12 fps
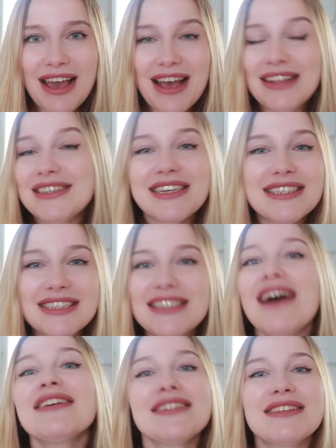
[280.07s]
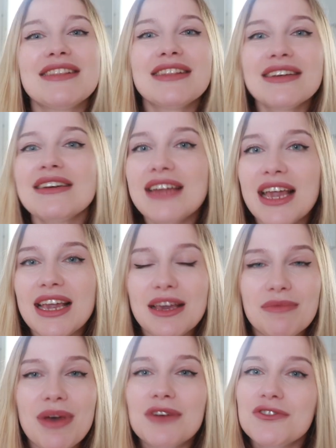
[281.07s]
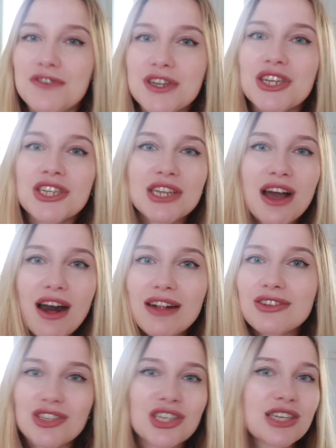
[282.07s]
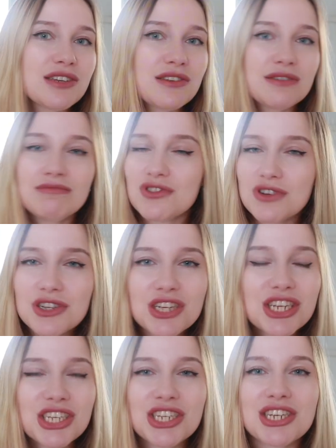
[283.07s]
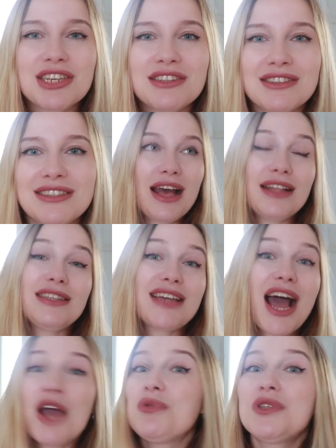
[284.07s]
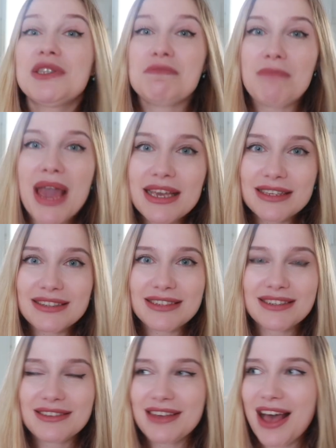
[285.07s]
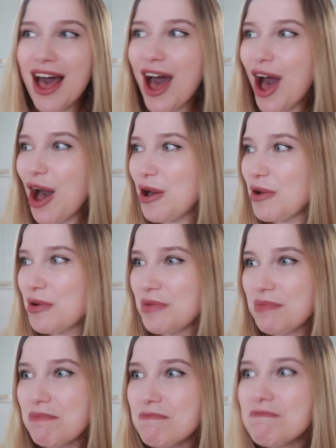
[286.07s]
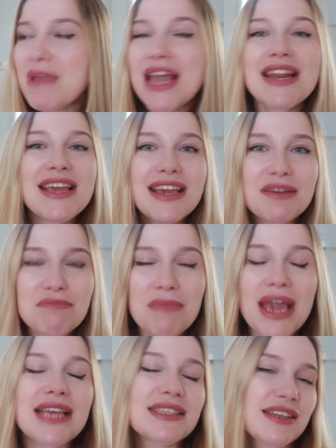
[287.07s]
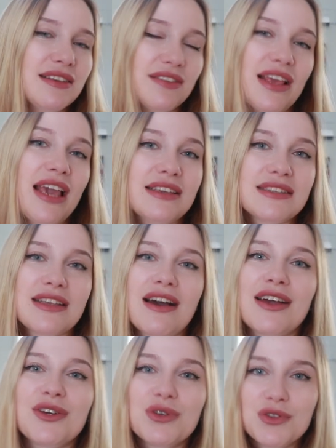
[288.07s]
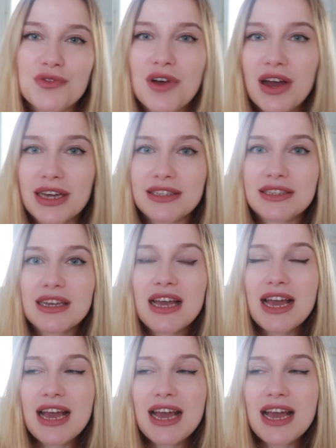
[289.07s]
And I started learning about Finnish culture, traditions, and I was amazed how many amazing things I could find.